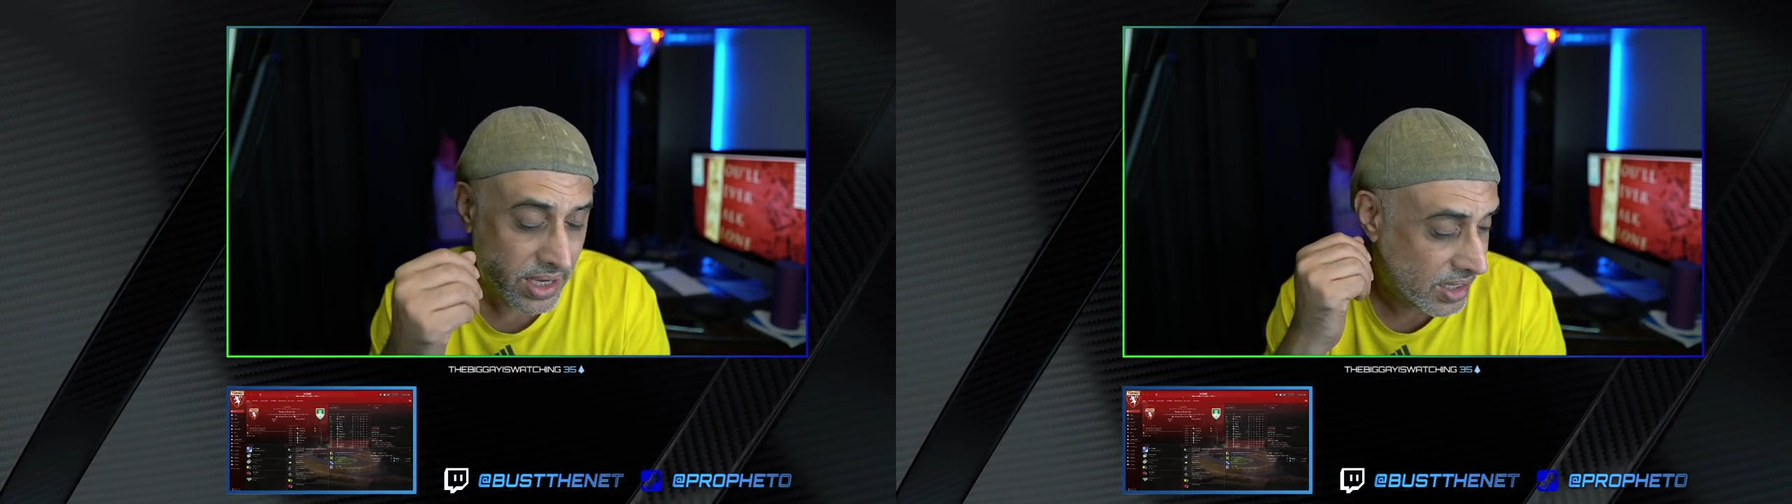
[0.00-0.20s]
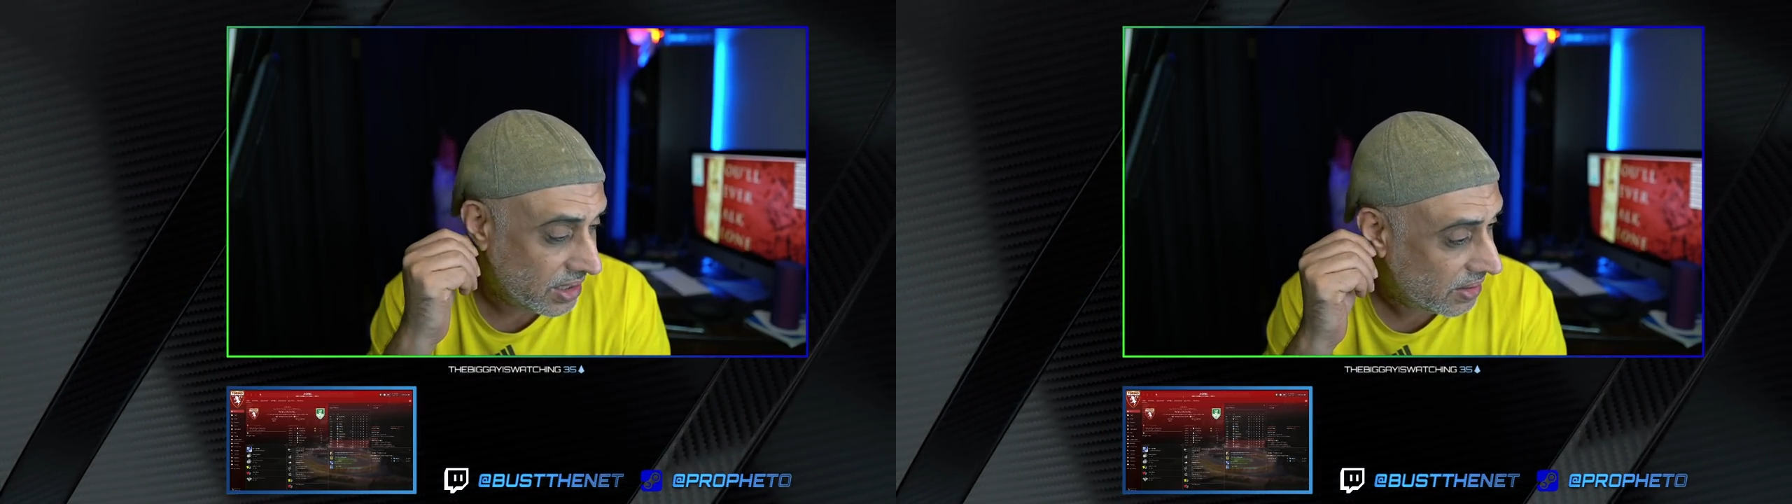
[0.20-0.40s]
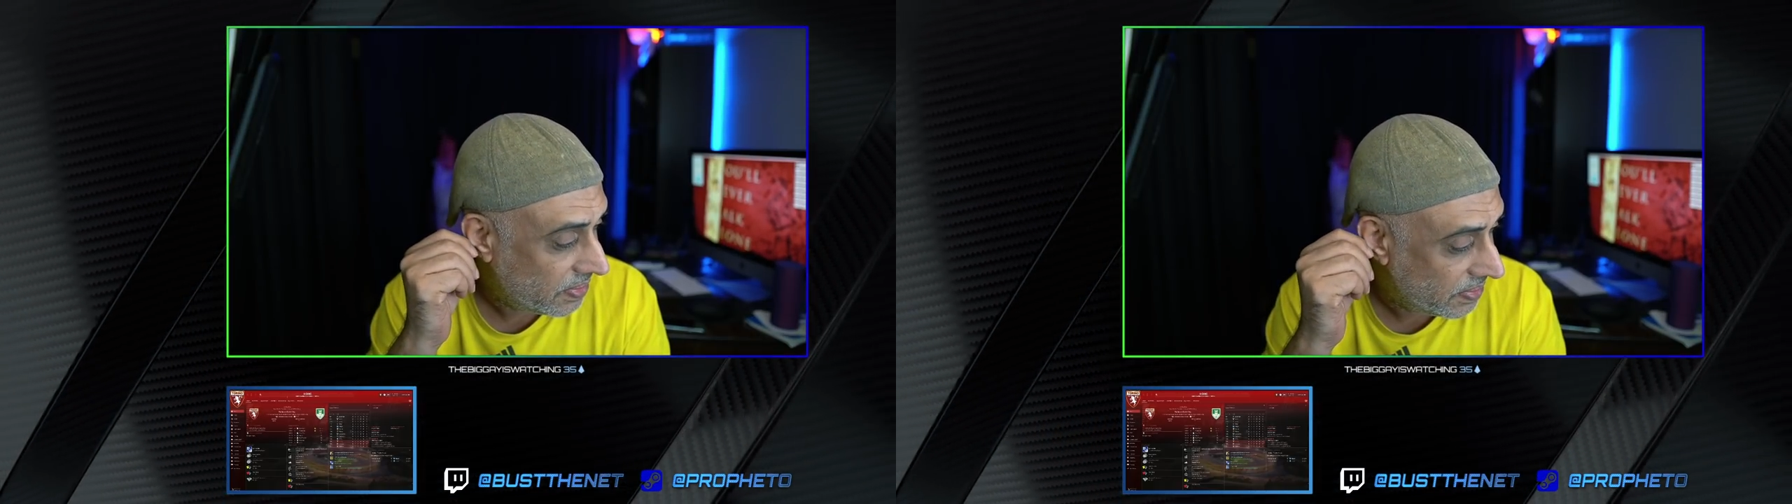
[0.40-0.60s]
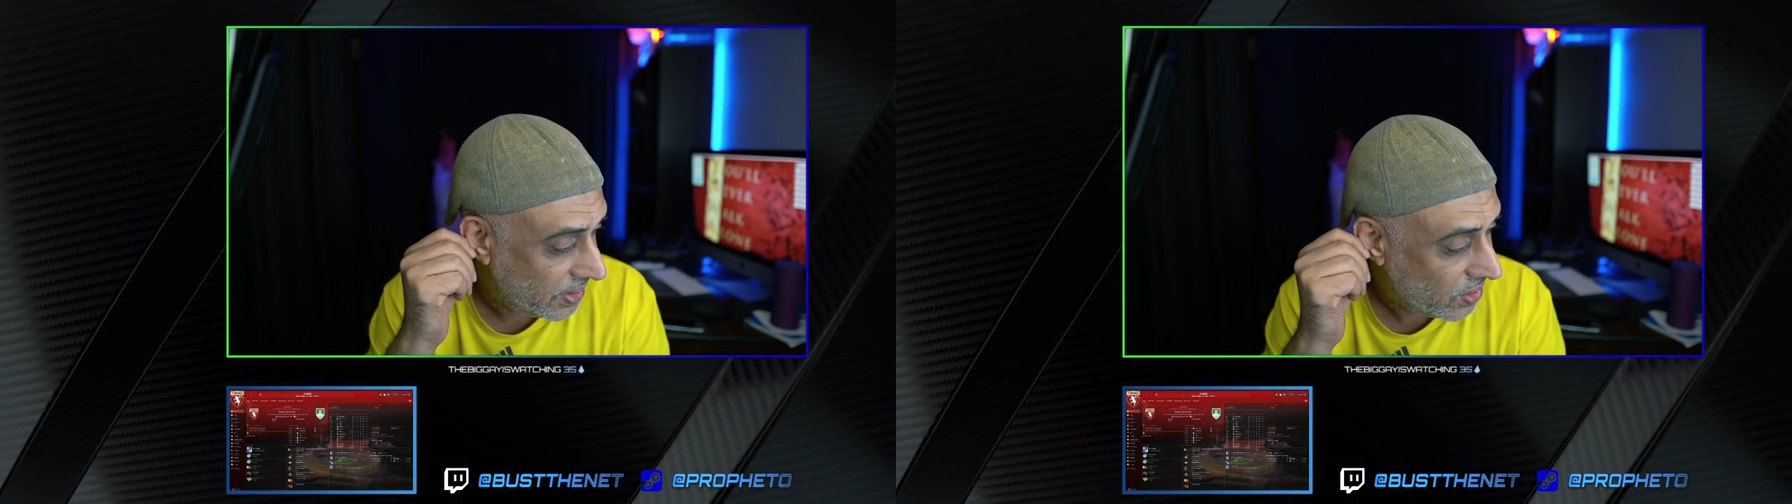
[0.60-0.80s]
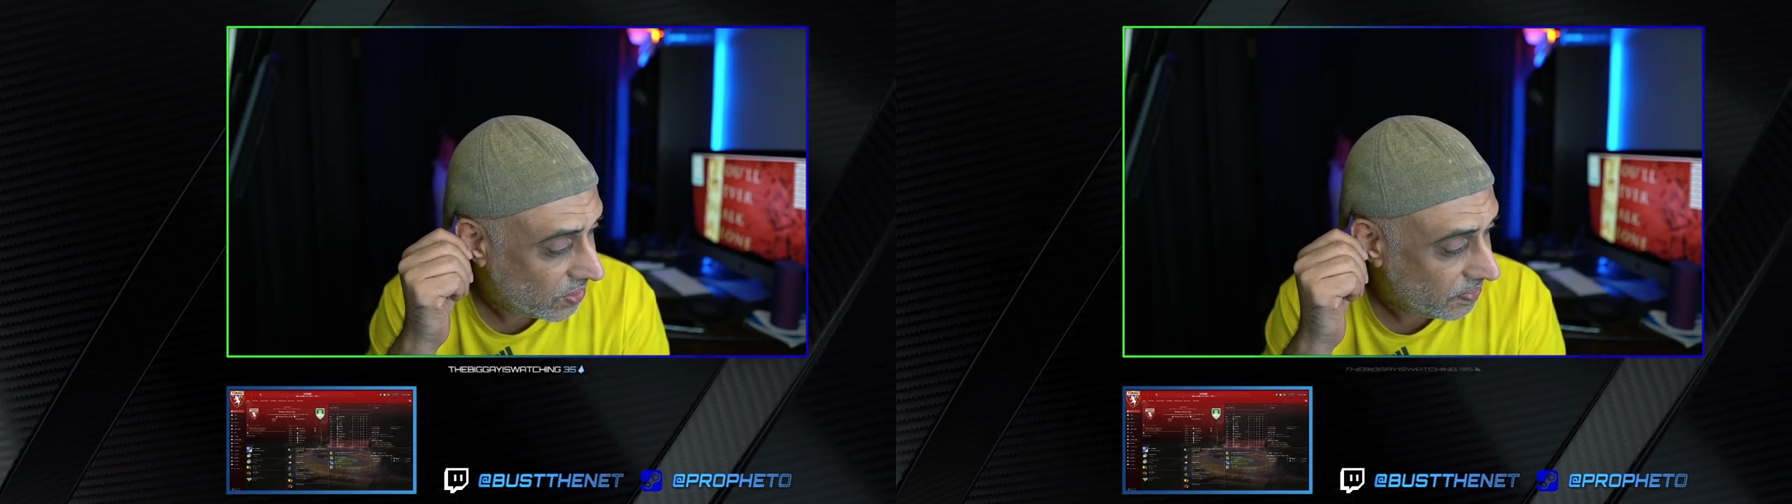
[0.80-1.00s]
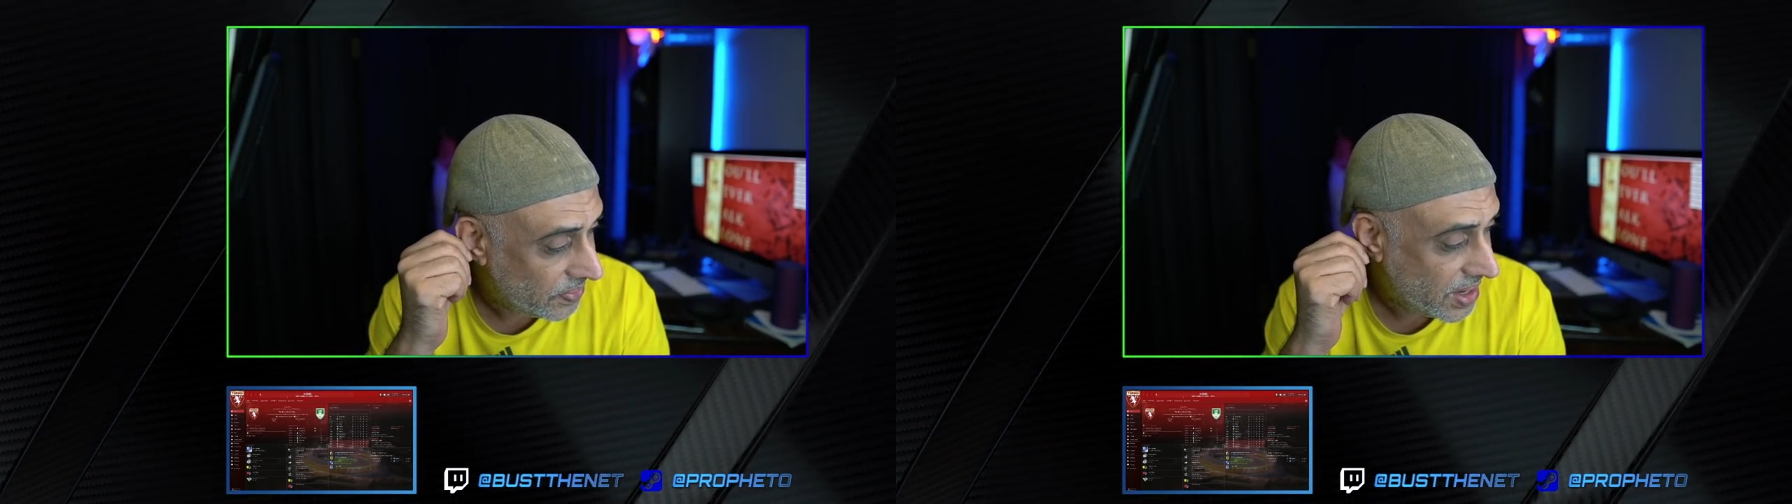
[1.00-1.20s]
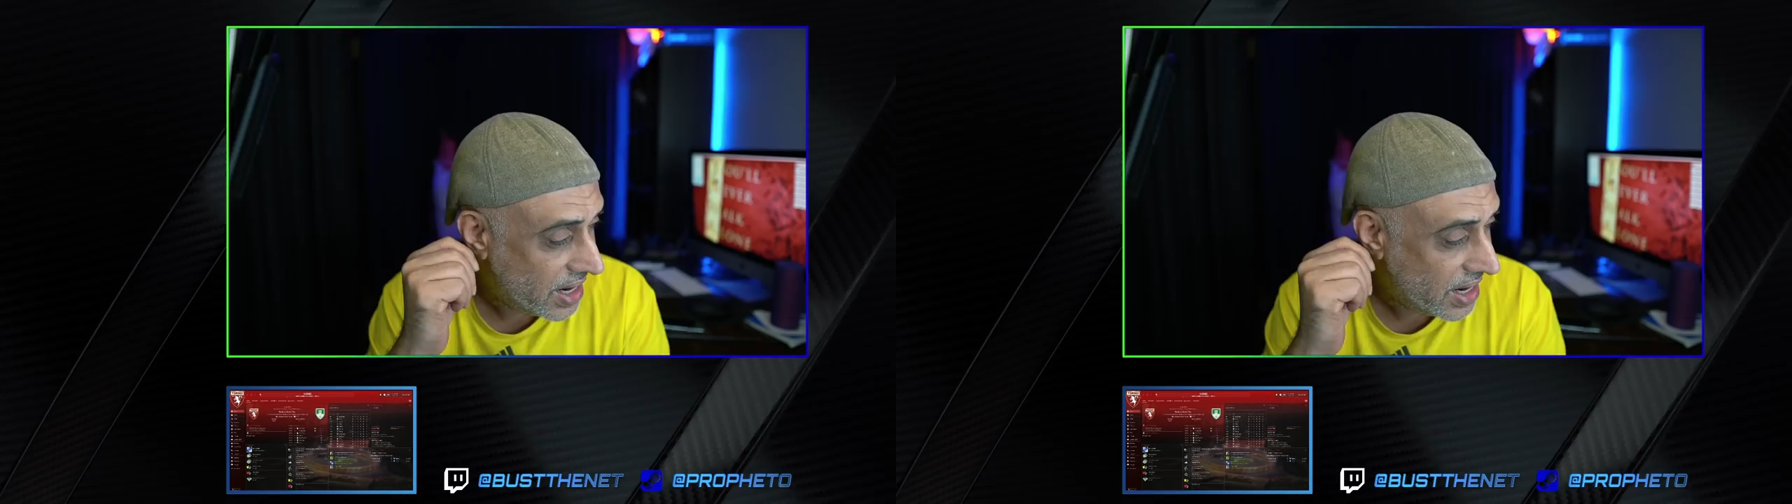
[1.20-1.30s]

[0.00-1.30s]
get um you know